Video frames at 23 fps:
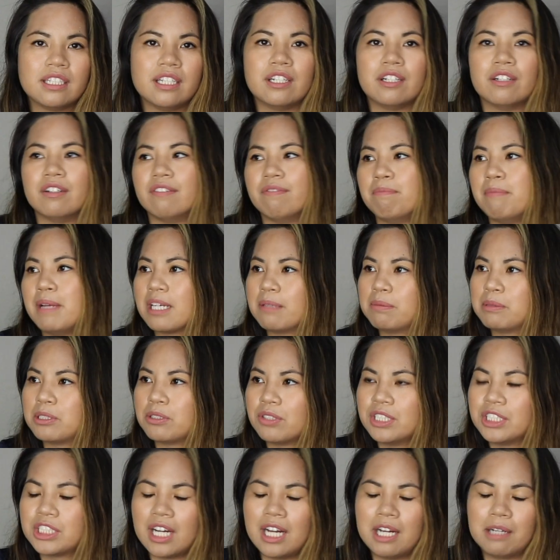Makeup
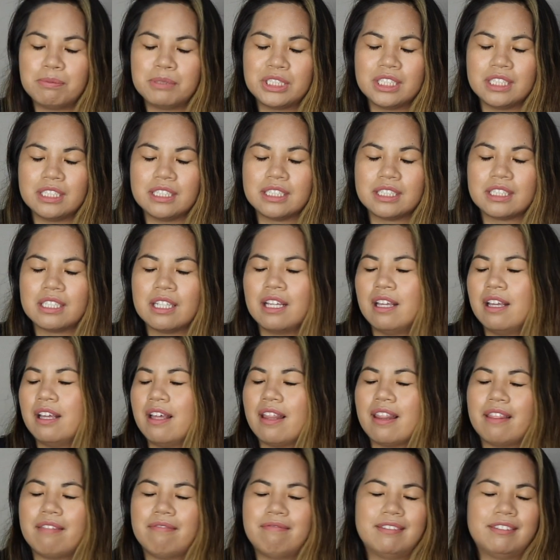storage options,
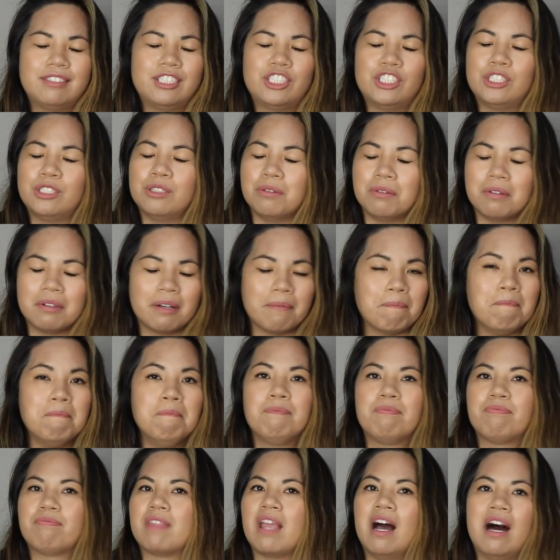shoot,
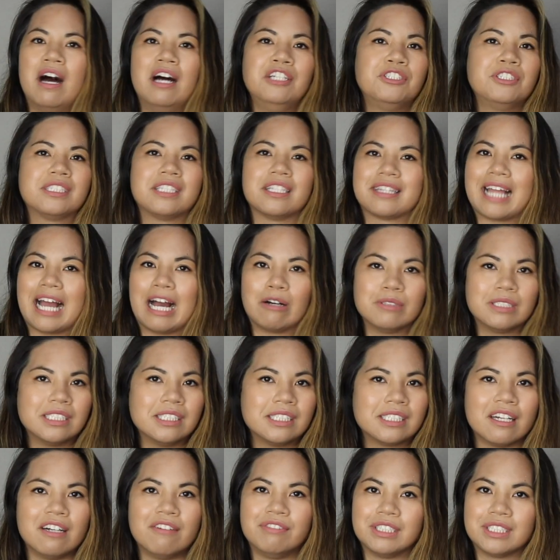hundreds of
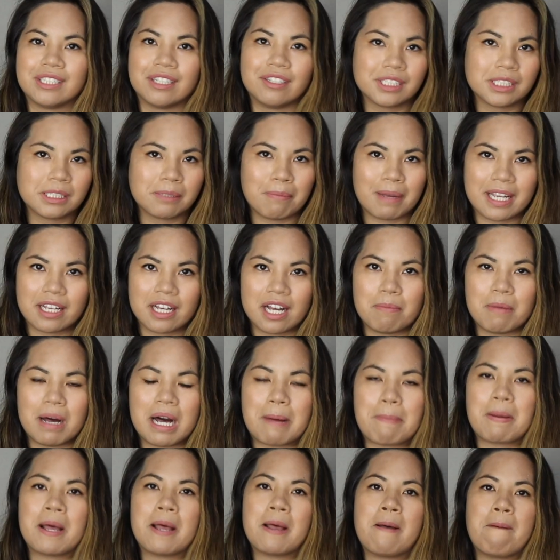thousands of results might come
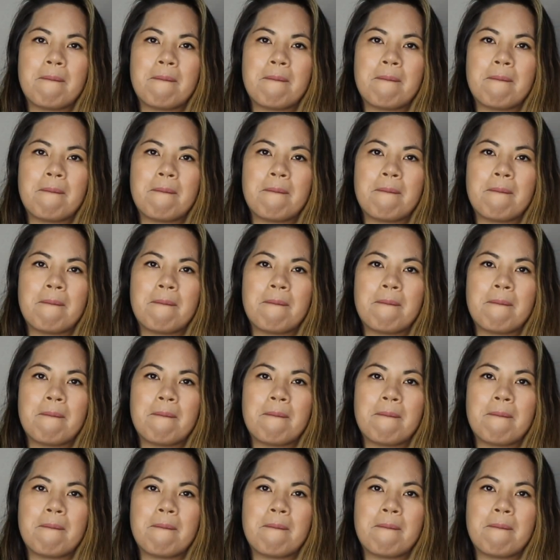up.